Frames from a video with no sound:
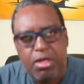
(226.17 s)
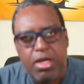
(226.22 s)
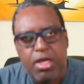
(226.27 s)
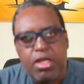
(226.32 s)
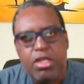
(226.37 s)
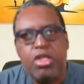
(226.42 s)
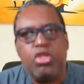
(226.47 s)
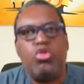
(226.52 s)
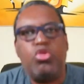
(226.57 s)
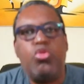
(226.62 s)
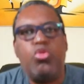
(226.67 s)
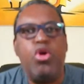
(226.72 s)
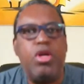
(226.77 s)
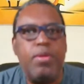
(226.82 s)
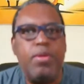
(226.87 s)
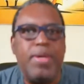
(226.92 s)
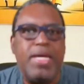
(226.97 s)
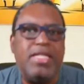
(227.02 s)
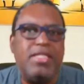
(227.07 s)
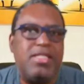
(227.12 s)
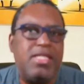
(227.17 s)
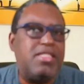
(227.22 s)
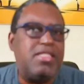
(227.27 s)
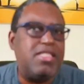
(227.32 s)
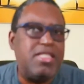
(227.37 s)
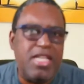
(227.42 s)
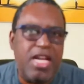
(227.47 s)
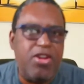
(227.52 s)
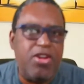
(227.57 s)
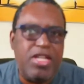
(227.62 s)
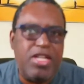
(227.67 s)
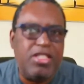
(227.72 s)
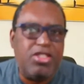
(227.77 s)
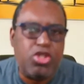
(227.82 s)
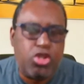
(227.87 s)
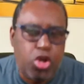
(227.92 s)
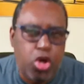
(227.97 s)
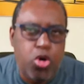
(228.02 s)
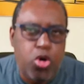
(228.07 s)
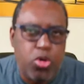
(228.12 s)
The tournament is nearing its
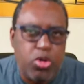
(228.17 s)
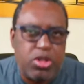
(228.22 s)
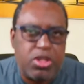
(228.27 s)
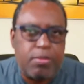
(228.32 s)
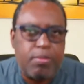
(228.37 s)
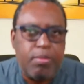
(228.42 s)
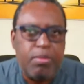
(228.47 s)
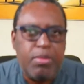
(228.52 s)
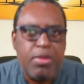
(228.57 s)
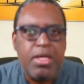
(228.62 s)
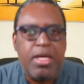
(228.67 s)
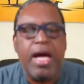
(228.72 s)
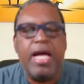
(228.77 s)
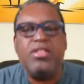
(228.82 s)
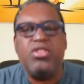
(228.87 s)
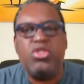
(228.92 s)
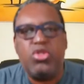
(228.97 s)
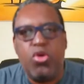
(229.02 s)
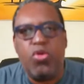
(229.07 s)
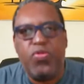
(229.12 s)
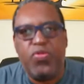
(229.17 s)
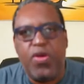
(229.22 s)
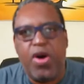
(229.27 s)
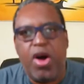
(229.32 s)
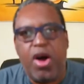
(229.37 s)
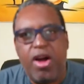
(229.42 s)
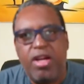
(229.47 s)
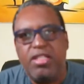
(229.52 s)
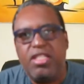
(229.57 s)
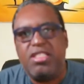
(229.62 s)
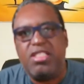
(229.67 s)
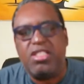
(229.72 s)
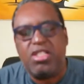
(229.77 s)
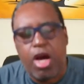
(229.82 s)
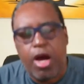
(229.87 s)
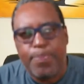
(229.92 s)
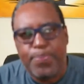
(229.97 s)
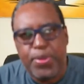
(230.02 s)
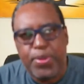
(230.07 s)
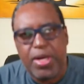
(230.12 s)
close, and so far the
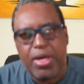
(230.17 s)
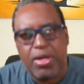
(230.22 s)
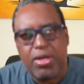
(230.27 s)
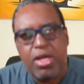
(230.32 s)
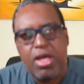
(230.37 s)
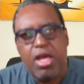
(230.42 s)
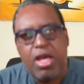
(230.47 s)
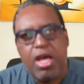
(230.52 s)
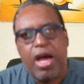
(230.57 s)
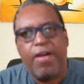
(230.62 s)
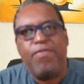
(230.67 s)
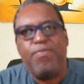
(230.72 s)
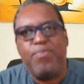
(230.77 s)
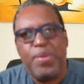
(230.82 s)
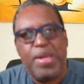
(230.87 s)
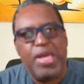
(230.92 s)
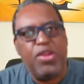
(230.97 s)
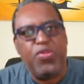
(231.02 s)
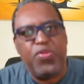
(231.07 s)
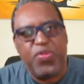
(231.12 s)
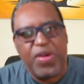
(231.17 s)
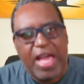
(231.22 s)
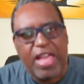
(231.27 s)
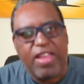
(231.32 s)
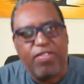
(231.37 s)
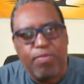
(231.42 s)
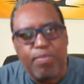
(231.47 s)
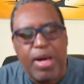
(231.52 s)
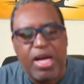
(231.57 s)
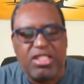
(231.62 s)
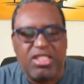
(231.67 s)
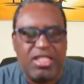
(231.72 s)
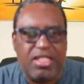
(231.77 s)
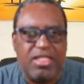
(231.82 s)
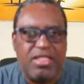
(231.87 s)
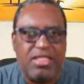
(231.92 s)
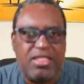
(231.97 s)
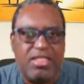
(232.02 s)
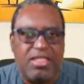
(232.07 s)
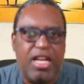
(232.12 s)
Scorpions have played 5
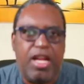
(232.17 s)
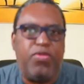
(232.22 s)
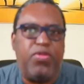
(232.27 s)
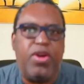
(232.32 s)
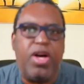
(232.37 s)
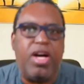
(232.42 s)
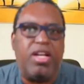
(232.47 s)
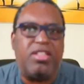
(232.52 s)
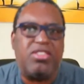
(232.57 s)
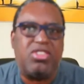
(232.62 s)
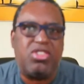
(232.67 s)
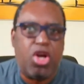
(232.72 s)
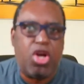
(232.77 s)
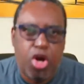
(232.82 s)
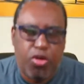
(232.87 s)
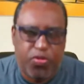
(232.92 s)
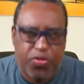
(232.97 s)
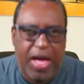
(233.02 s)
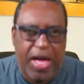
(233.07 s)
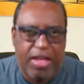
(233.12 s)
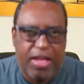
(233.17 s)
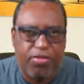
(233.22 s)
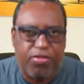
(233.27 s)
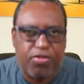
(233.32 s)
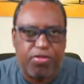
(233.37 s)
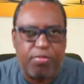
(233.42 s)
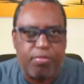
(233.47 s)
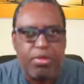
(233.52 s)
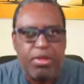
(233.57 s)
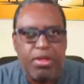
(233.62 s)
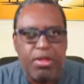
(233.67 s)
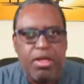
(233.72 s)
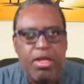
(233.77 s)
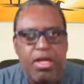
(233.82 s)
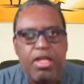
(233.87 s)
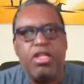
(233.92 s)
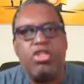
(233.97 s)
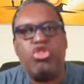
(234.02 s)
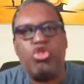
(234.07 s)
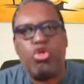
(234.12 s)
matches and have lost all 5.
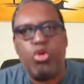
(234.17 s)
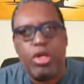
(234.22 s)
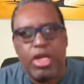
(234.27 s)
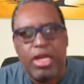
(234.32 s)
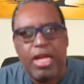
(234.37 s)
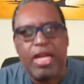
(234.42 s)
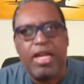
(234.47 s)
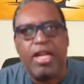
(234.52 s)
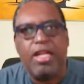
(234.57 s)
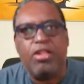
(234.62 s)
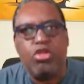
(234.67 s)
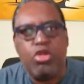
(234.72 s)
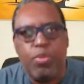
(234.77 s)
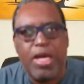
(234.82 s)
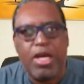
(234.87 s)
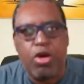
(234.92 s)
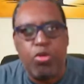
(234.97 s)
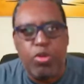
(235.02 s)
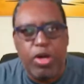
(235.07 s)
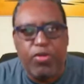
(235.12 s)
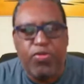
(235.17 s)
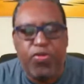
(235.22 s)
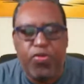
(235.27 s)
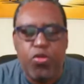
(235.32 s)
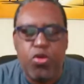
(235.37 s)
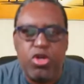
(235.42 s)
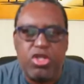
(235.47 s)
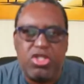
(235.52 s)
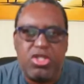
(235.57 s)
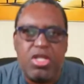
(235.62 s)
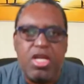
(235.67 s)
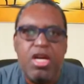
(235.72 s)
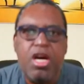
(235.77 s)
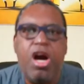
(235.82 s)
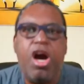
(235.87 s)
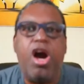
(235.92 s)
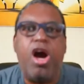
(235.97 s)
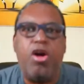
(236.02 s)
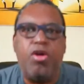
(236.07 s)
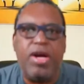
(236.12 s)
The Trinidad and Tobago Red Force
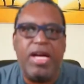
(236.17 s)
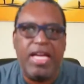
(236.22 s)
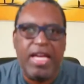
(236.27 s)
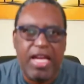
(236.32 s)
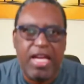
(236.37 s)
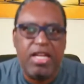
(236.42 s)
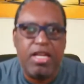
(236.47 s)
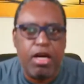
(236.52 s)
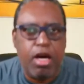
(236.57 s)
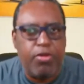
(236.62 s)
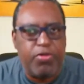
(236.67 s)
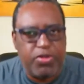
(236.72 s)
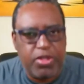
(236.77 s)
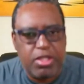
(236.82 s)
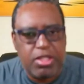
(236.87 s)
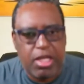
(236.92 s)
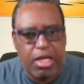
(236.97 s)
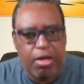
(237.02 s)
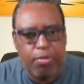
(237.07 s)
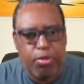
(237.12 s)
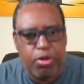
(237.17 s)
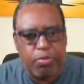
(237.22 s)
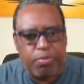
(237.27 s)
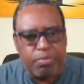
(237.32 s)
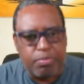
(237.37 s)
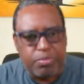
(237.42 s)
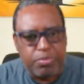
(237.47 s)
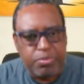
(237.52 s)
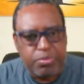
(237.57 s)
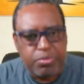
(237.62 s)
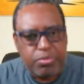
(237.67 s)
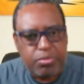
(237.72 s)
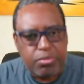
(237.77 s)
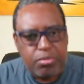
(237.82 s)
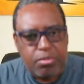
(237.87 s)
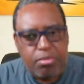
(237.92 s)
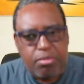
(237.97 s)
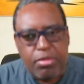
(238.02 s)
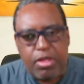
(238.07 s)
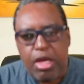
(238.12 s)
are ahead of the table.
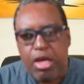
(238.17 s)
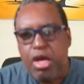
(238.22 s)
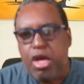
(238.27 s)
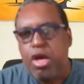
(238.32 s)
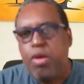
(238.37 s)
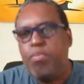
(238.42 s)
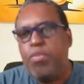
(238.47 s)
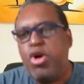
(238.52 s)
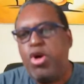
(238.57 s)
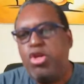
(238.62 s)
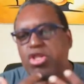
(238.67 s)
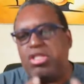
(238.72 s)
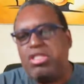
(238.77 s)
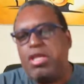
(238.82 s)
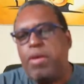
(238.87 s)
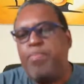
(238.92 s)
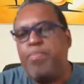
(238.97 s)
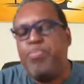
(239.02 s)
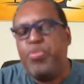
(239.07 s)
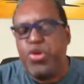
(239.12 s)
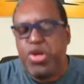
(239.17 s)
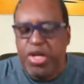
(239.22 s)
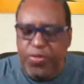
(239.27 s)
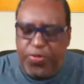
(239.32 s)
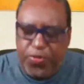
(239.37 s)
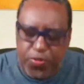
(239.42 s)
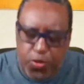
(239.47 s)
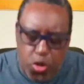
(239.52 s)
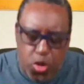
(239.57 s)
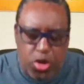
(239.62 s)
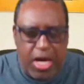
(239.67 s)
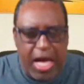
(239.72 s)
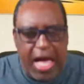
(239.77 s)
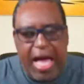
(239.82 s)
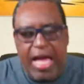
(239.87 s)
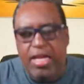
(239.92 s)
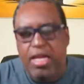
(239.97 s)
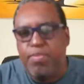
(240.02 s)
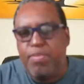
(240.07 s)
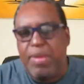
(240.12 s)
But just a brief look
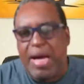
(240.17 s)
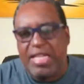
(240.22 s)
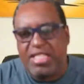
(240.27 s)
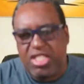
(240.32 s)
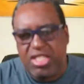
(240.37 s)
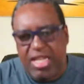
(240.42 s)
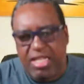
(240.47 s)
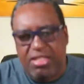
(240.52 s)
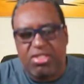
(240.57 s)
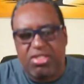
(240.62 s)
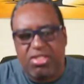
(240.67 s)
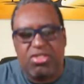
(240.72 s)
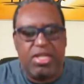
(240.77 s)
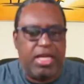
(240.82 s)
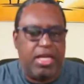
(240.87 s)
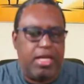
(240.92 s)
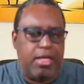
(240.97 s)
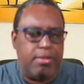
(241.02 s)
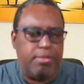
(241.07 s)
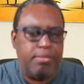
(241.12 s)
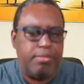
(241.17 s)
at the match yesterday.